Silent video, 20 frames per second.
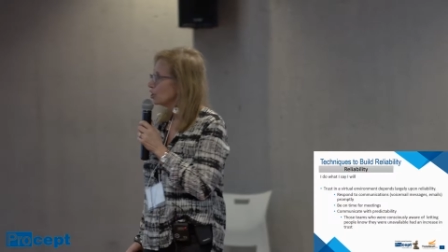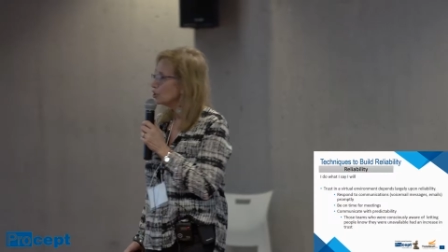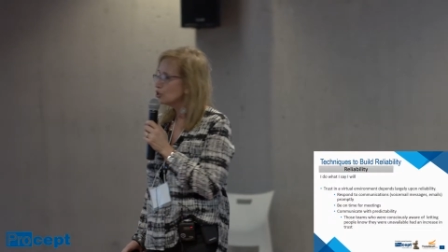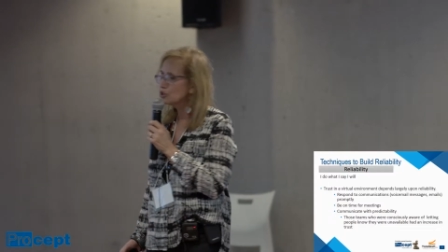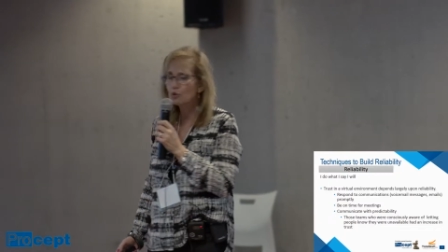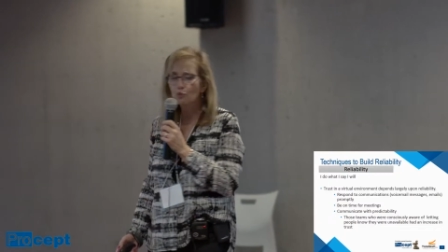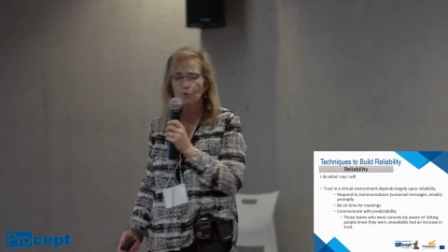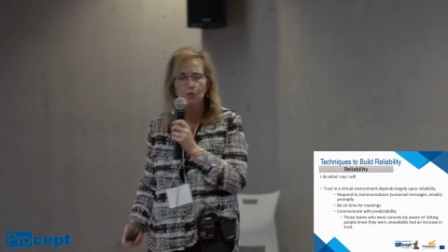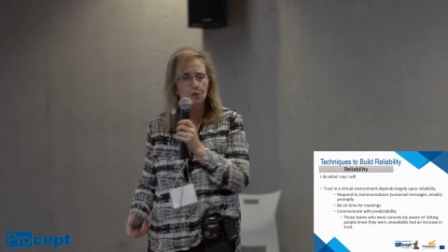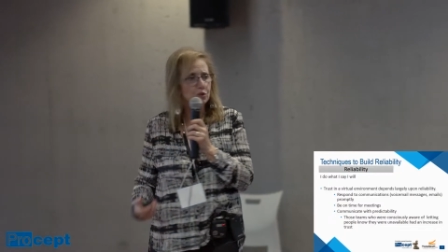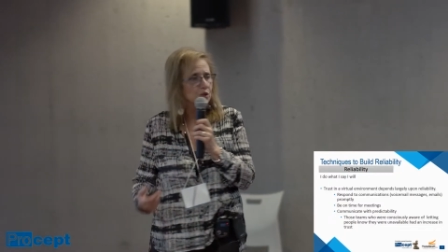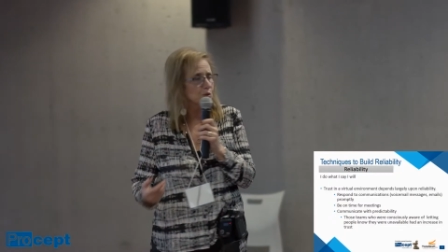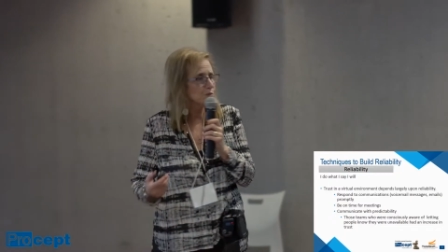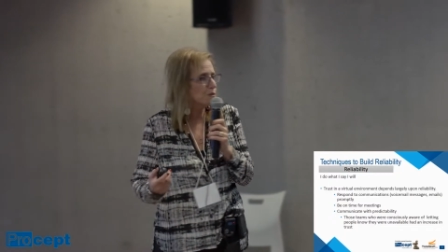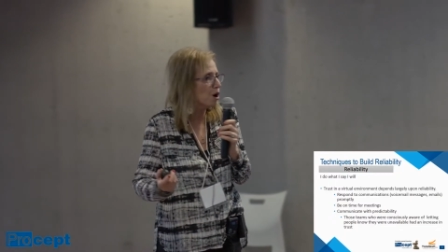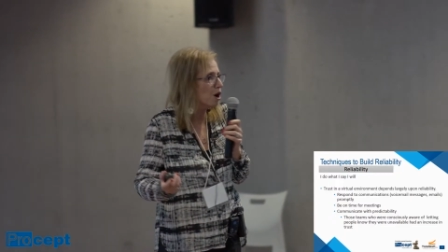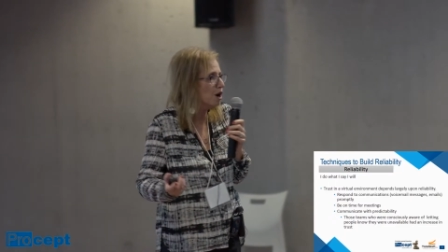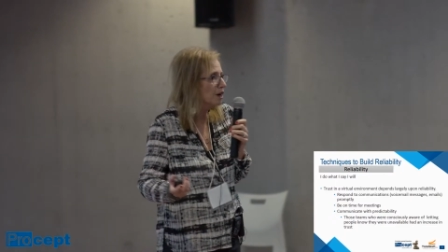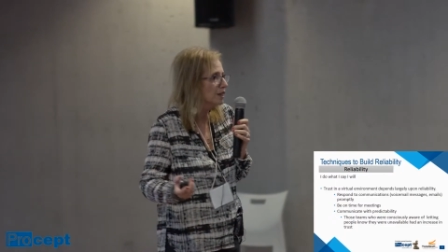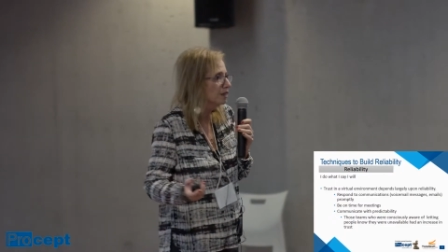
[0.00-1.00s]
So
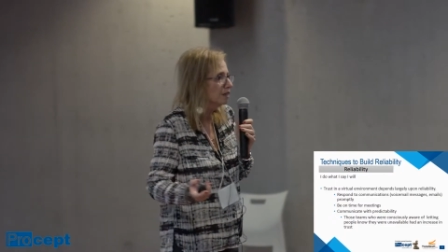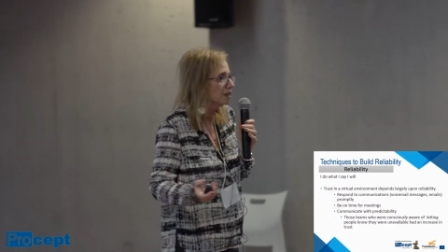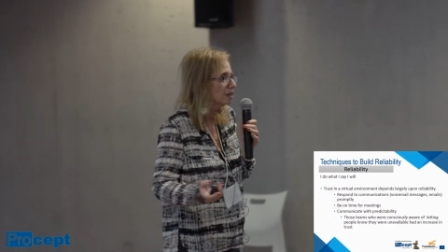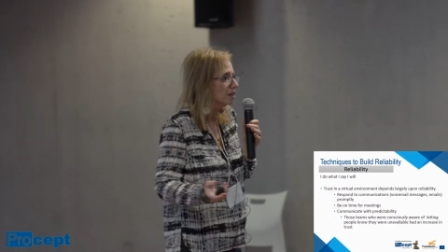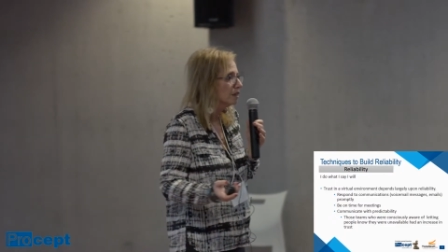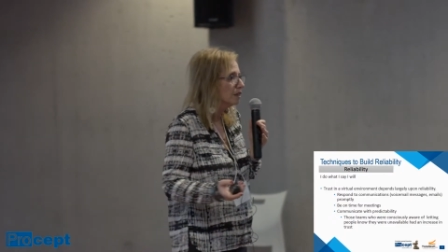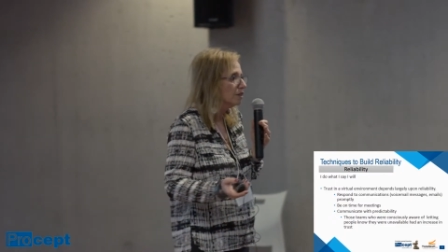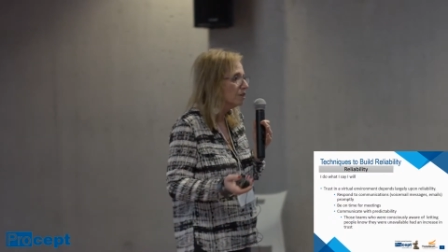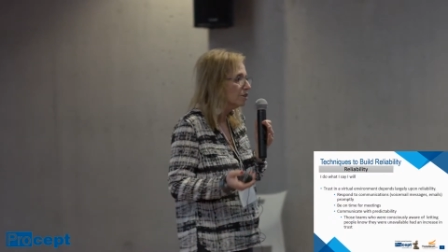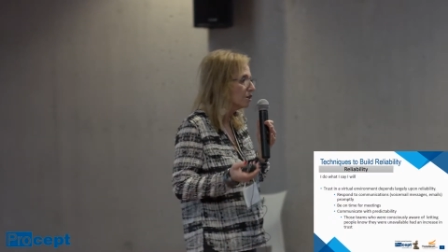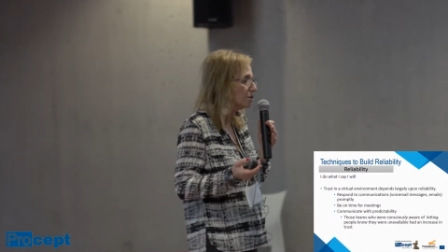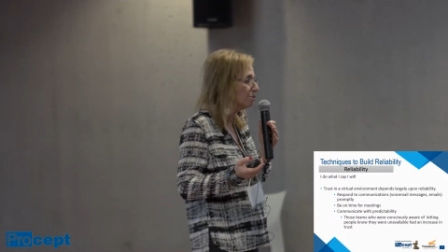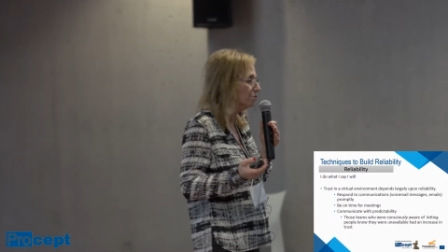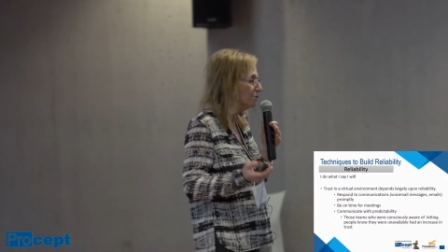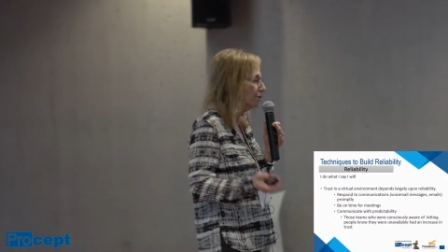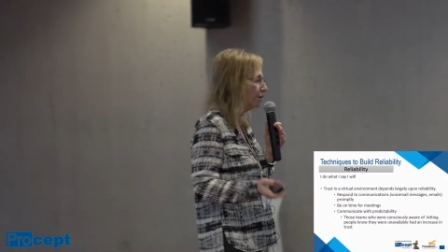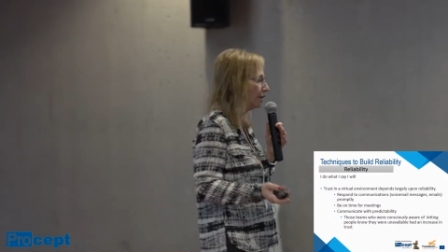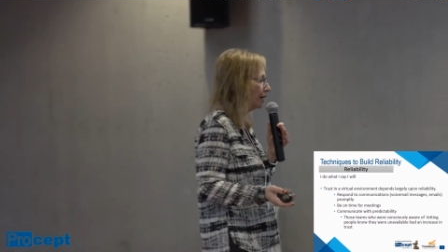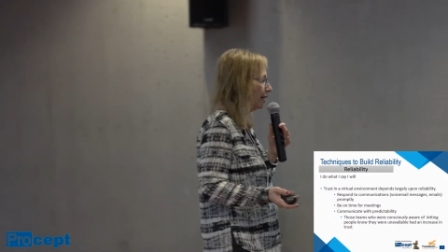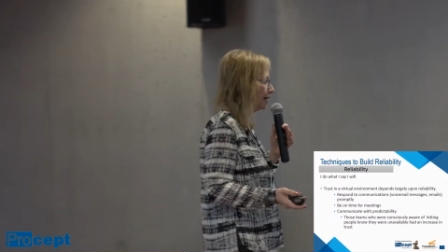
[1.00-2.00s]
respond to
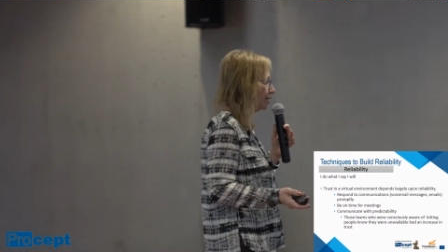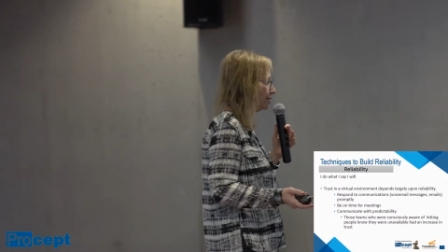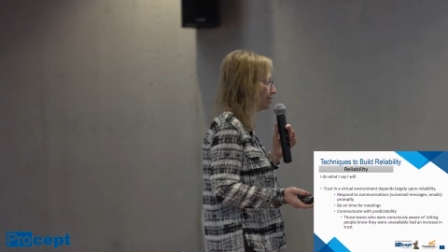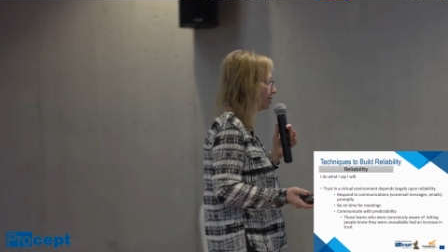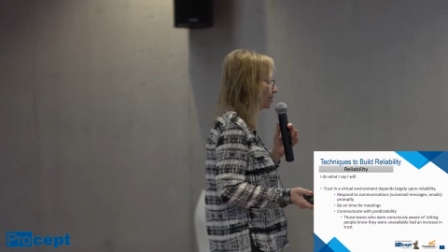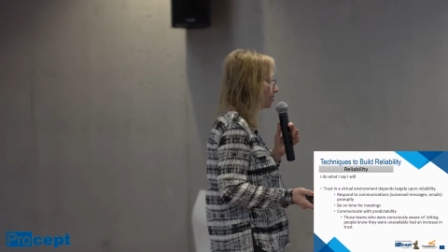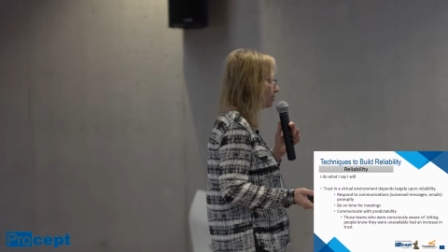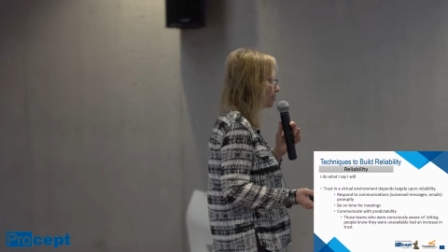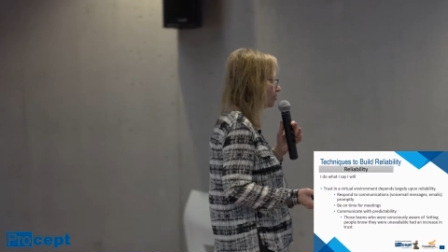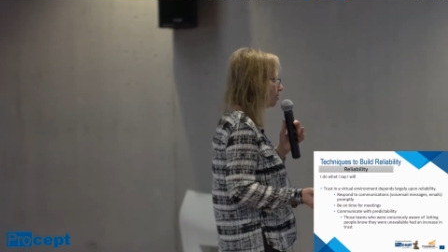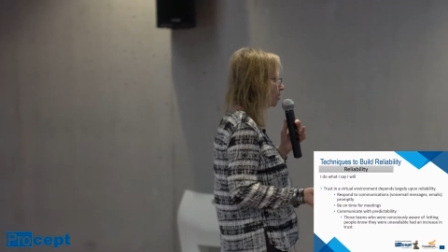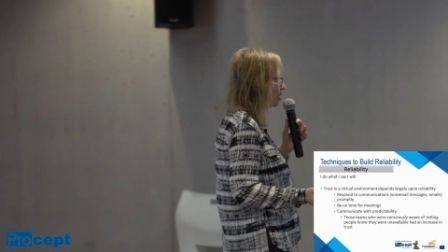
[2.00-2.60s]
communications,